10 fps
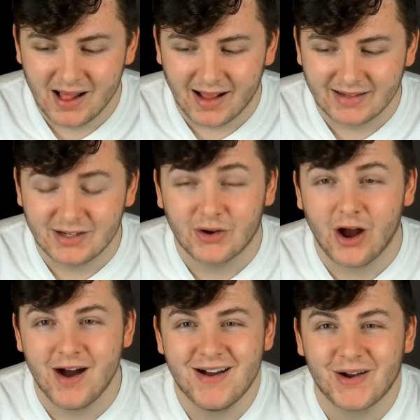I still
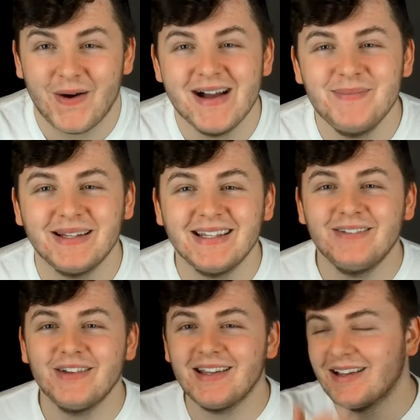can't quite believe
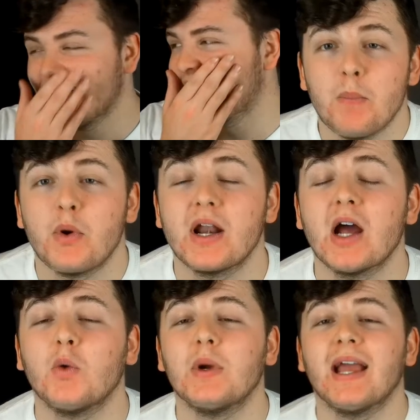it, but
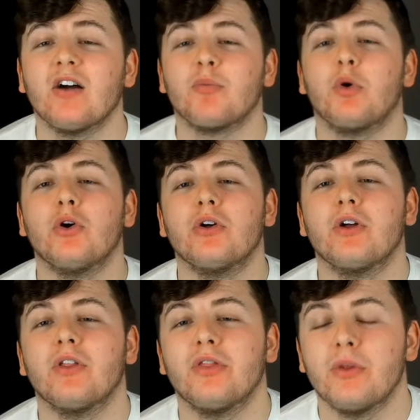now we have put
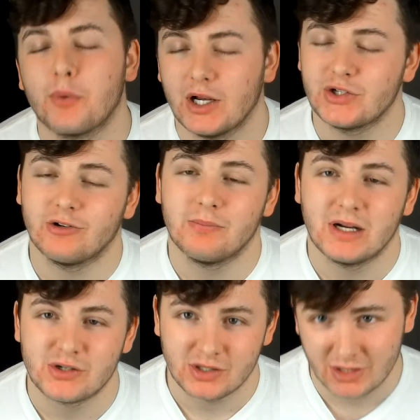the pressure on
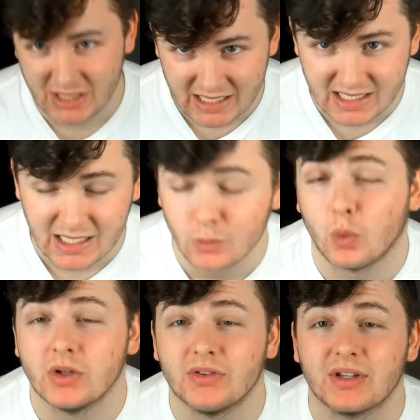Manchester City
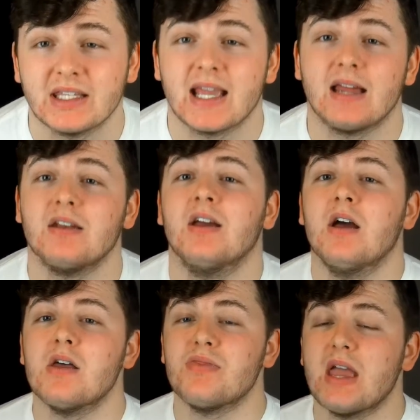once again.
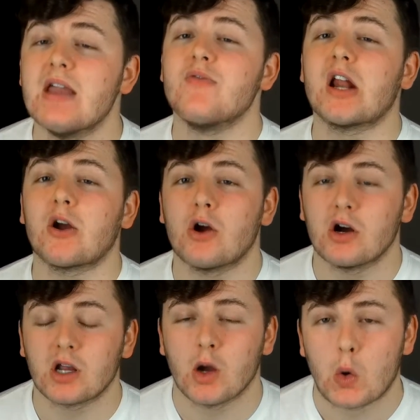They've now got to
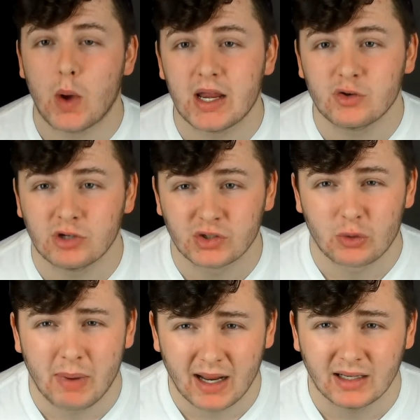go away to Crystal
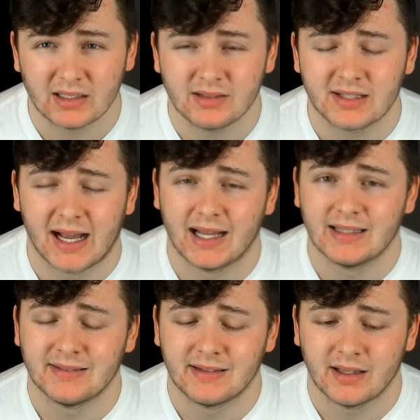Palace
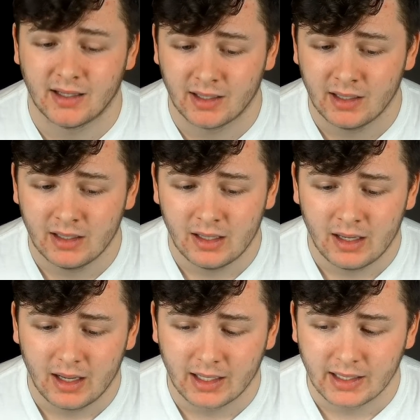and
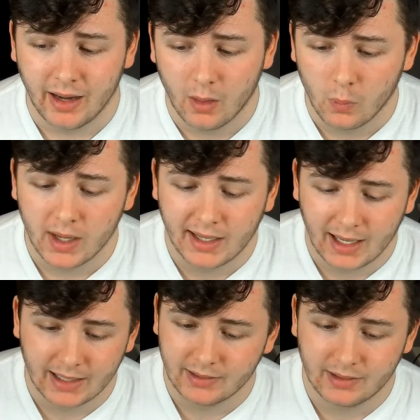get a win.
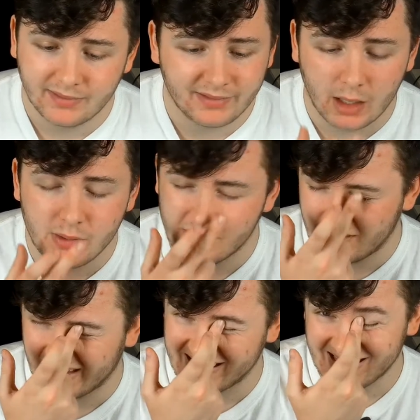I don't
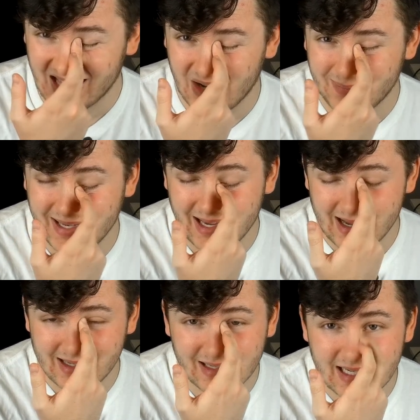think that'll be
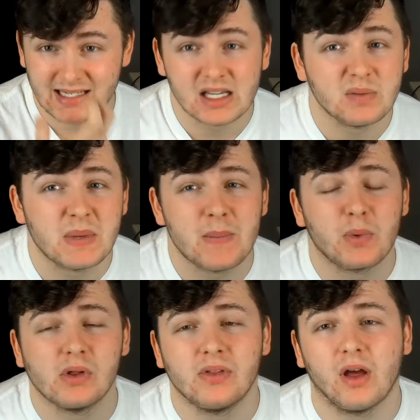as easy as
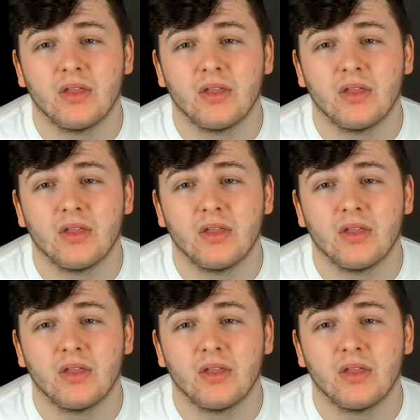people are